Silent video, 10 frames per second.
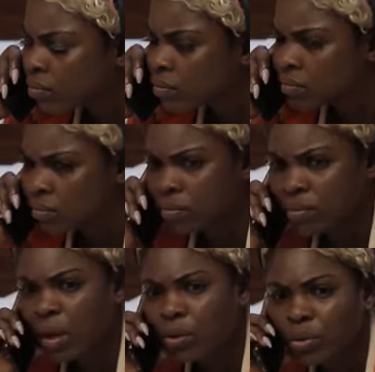
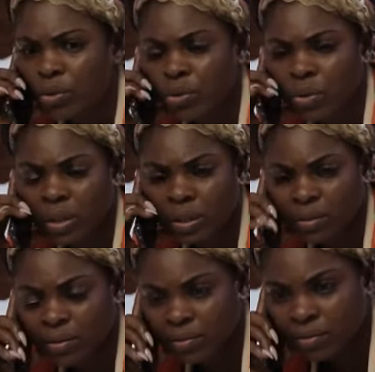Mm-hmm. Now you're
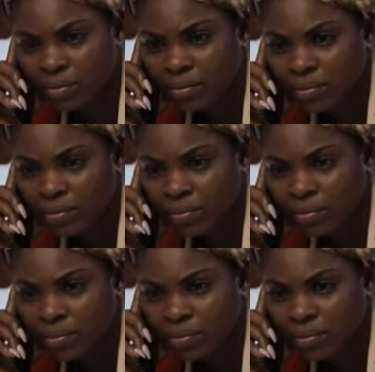talking.